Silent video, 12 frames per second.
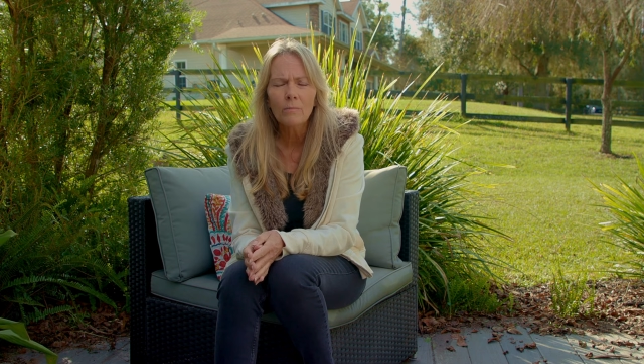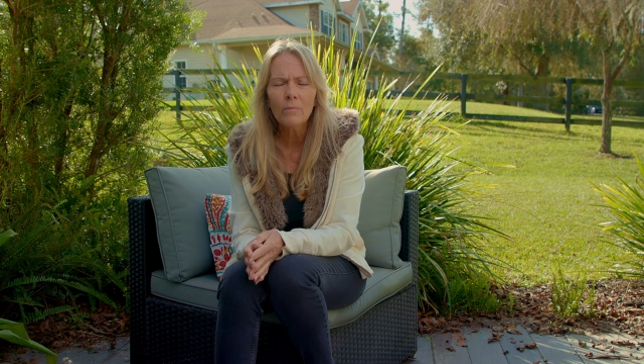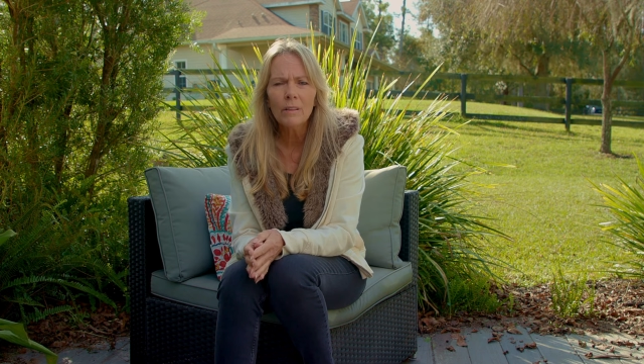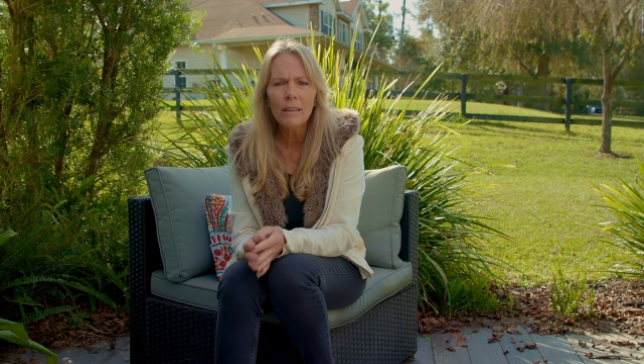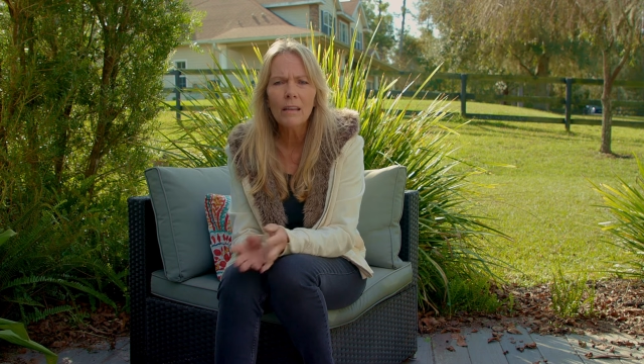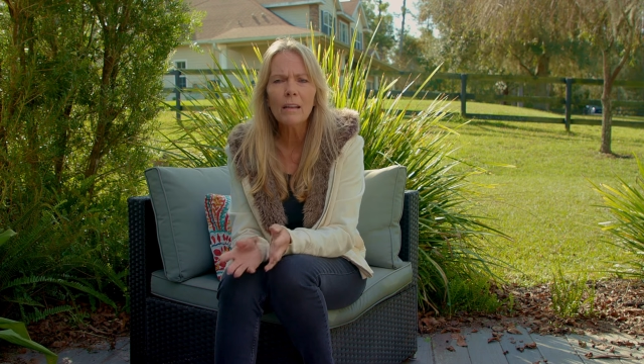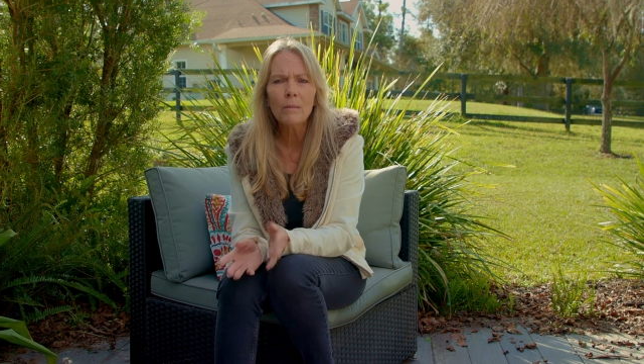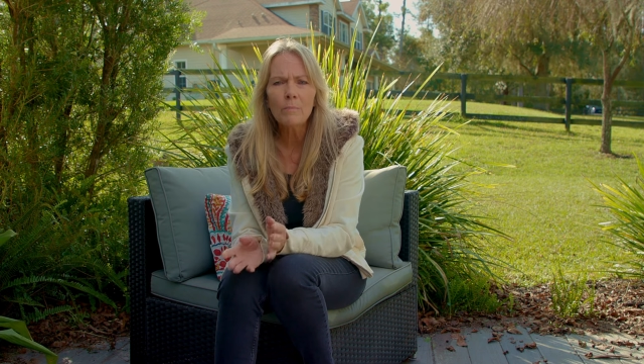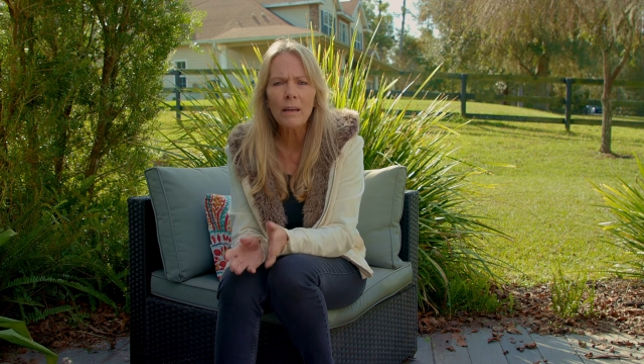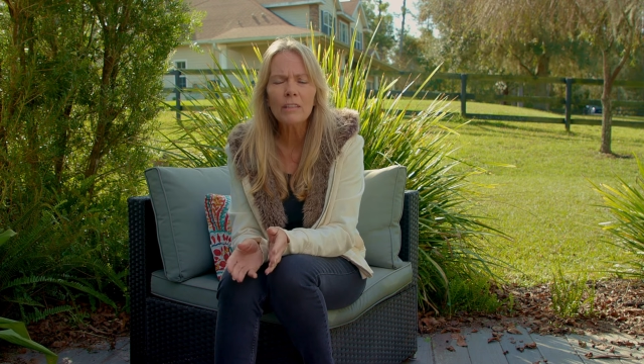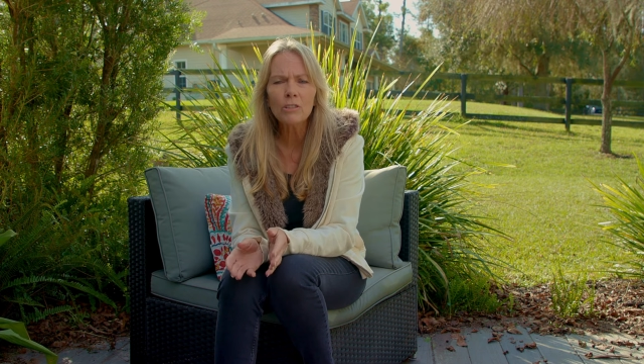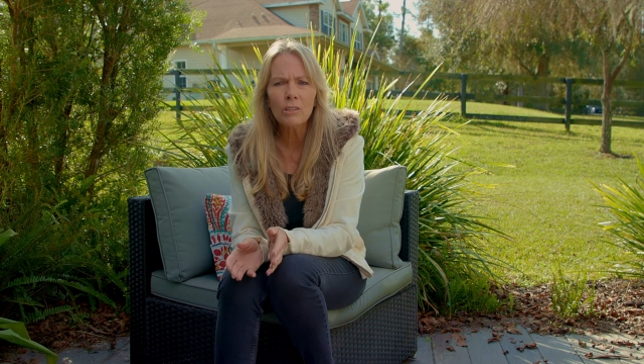but then I
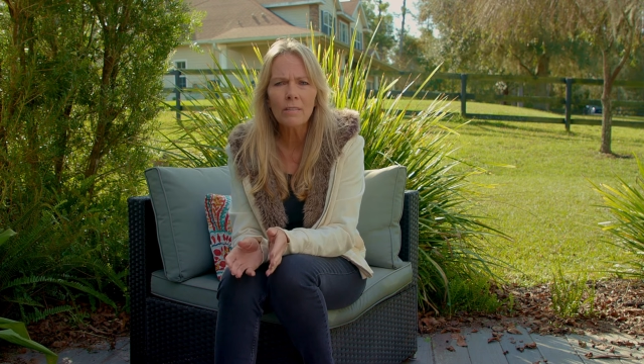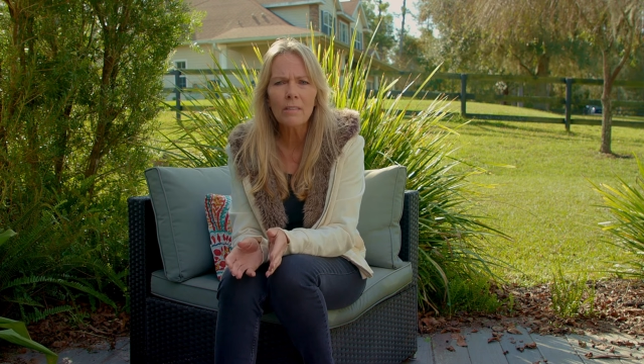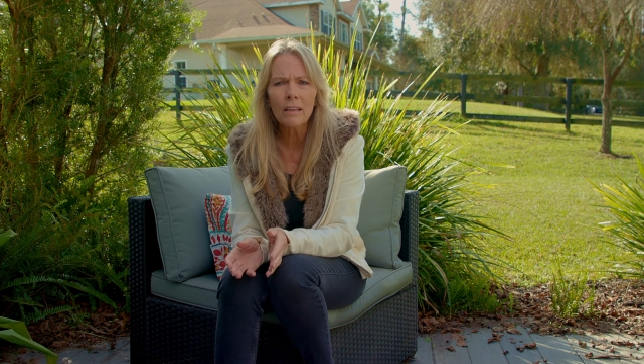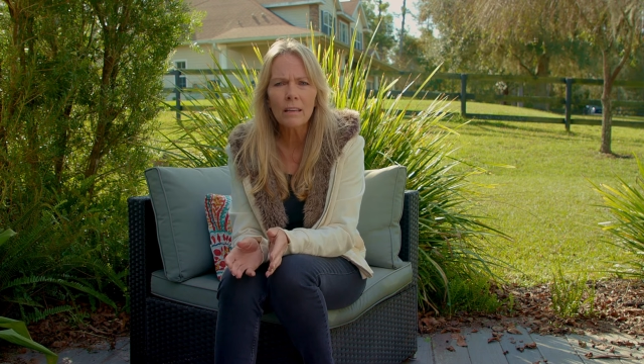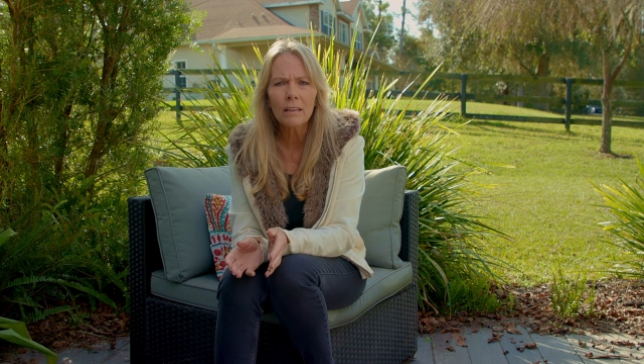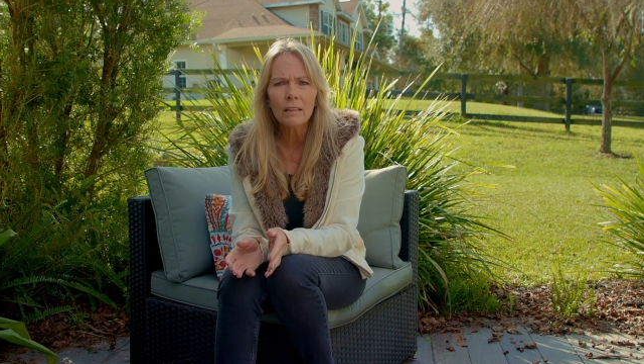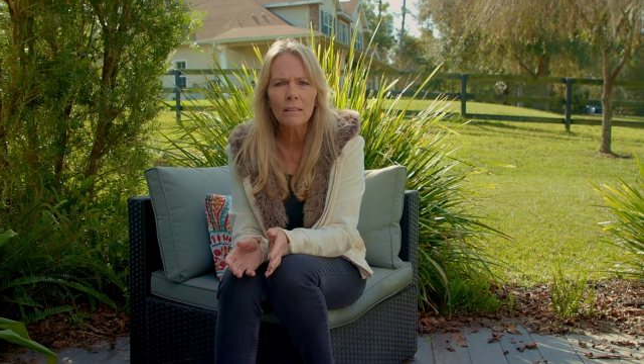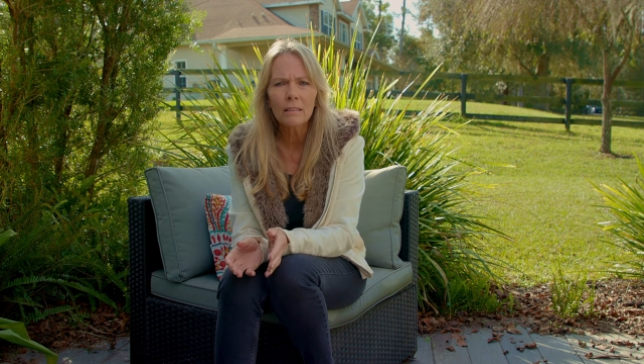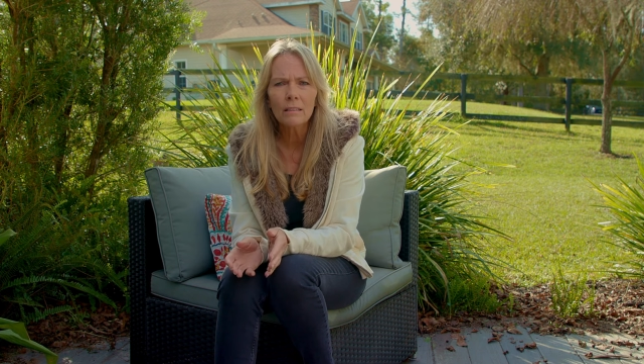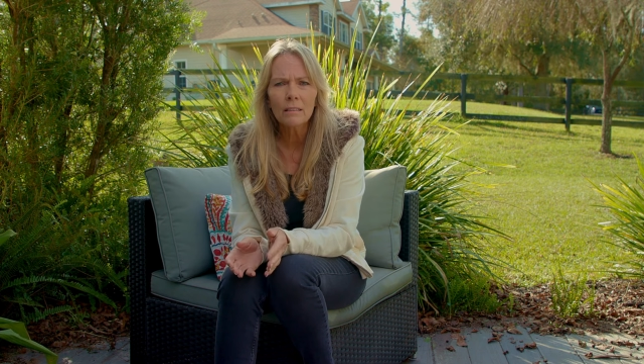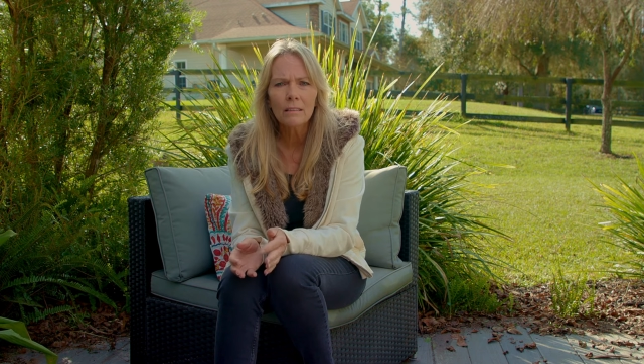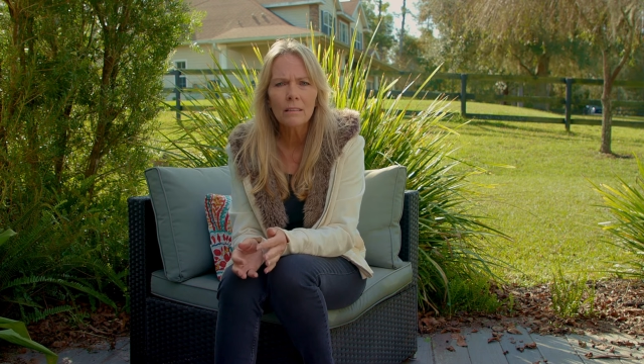managed to think,
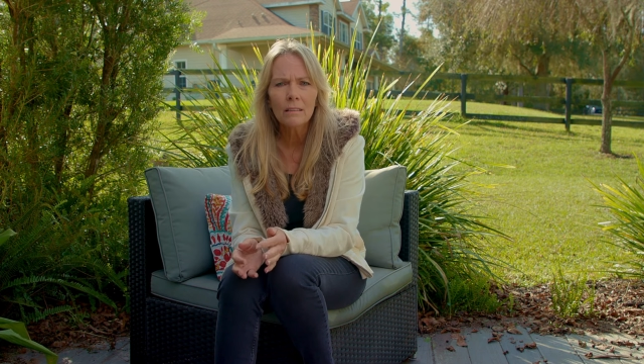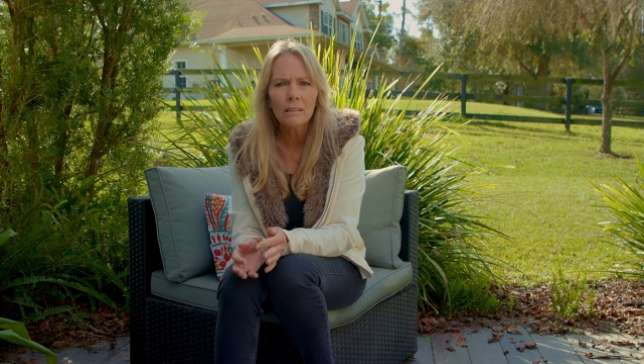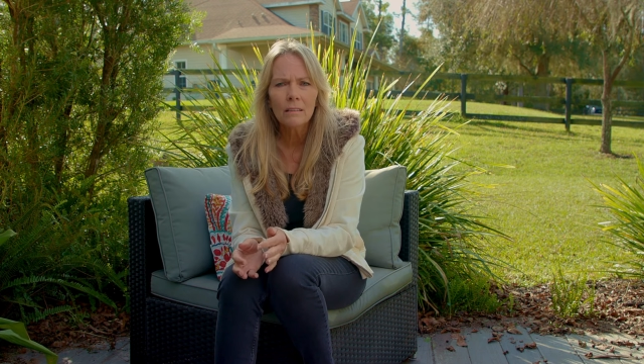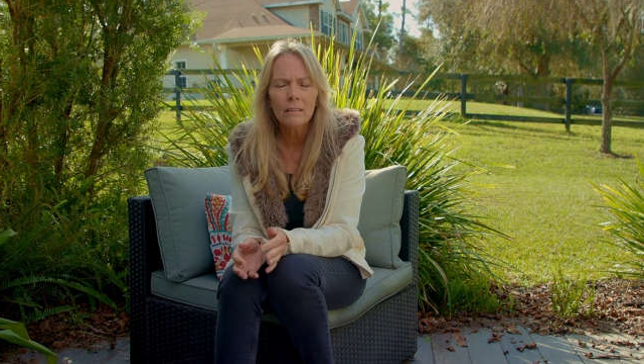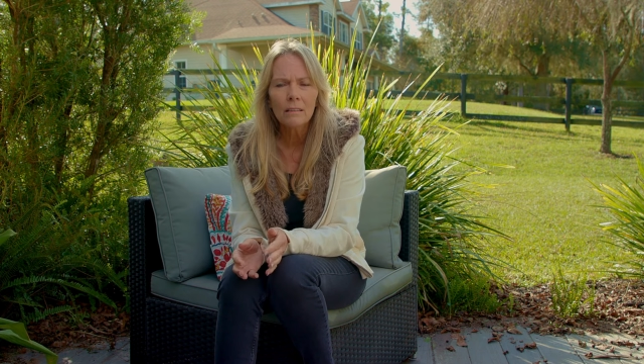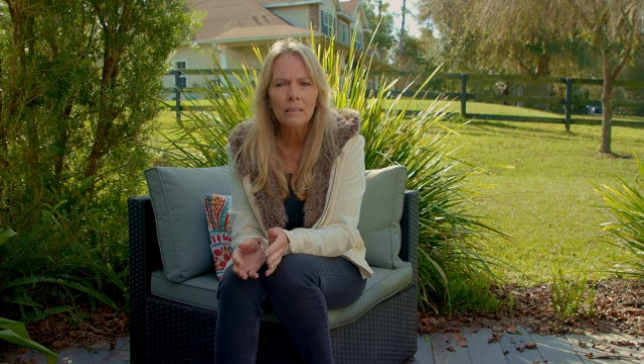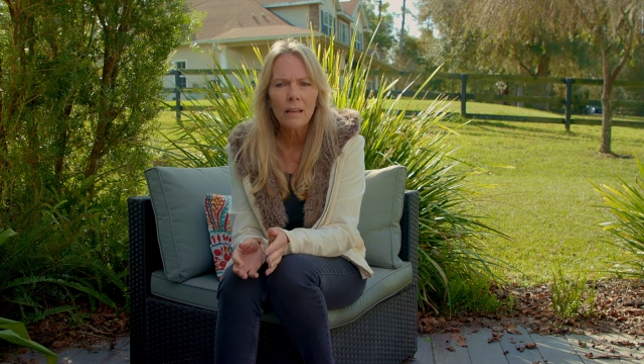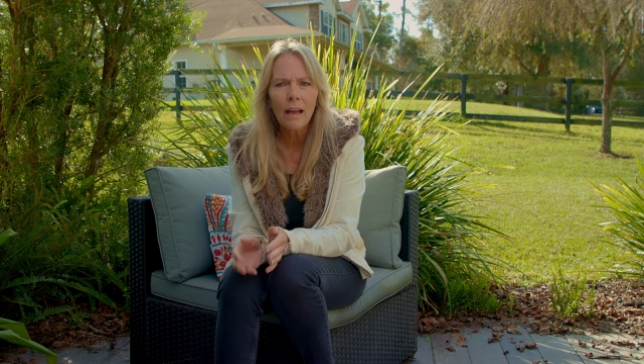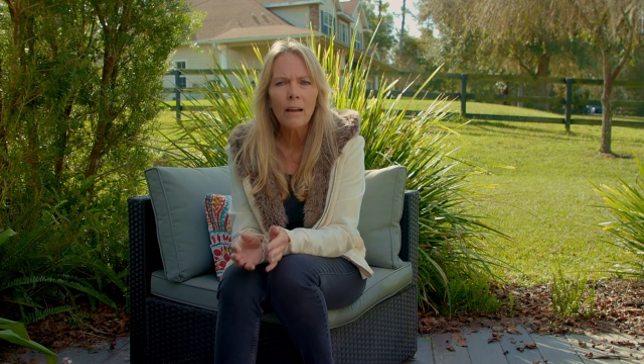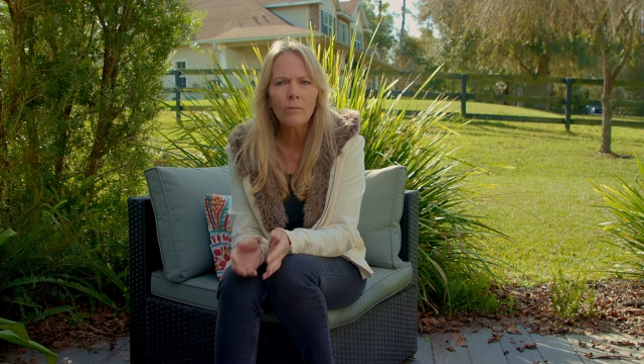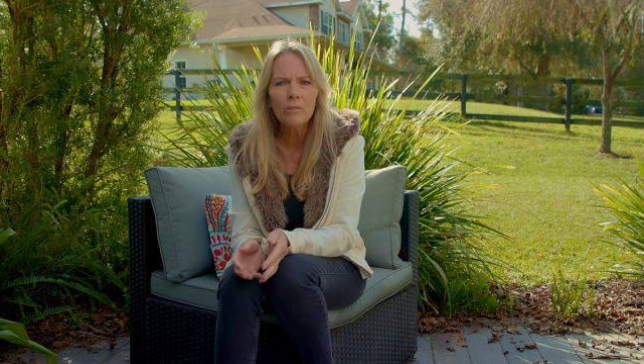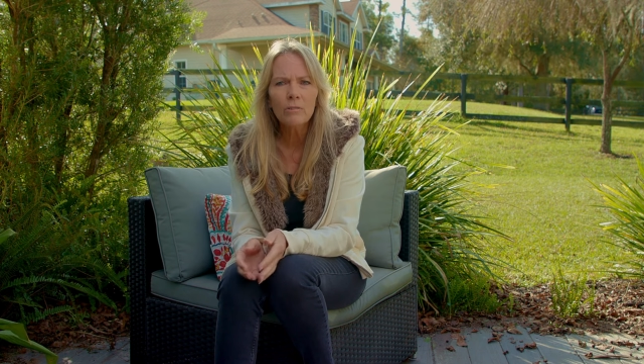
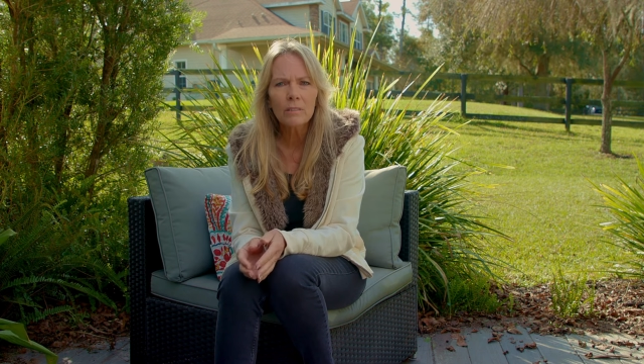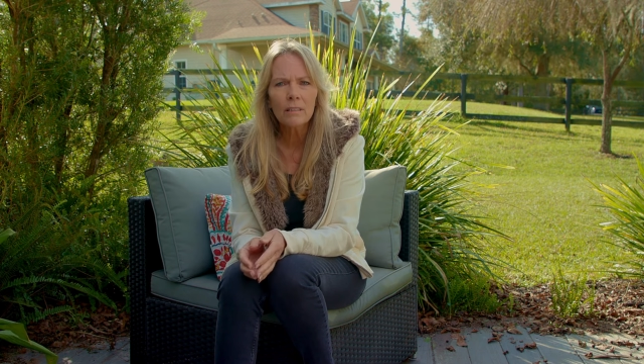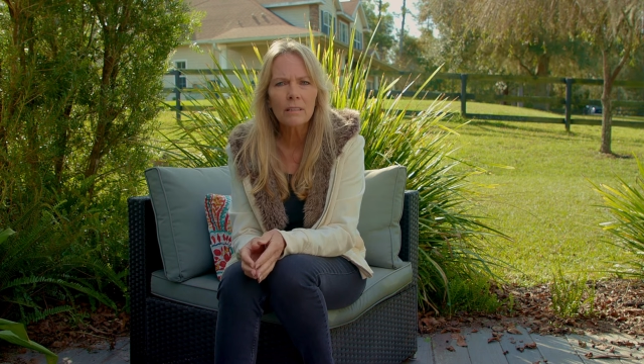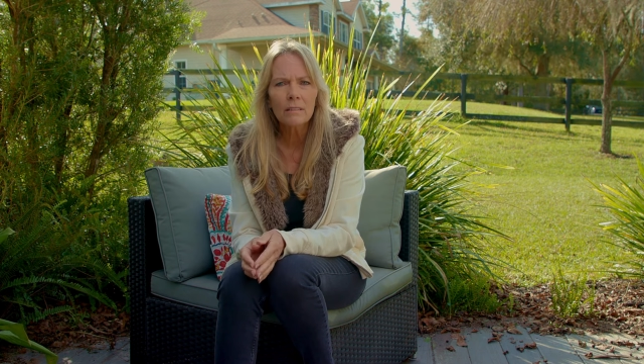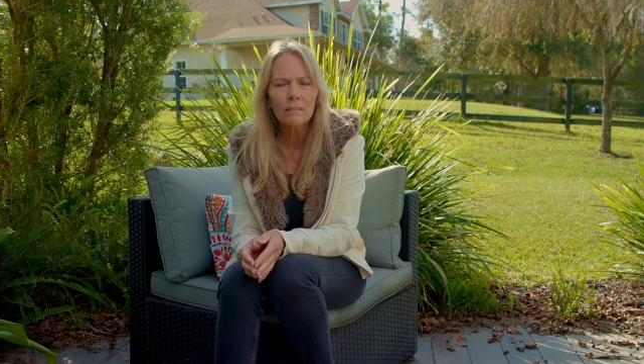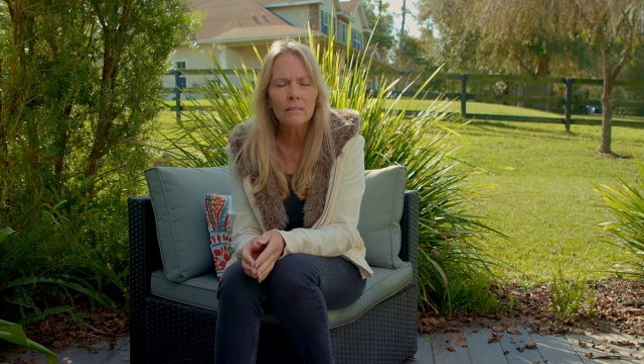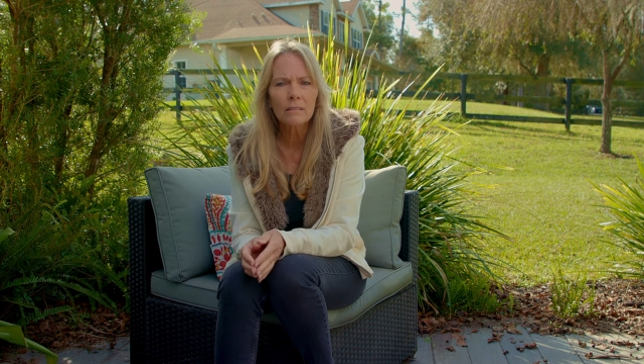how interesting.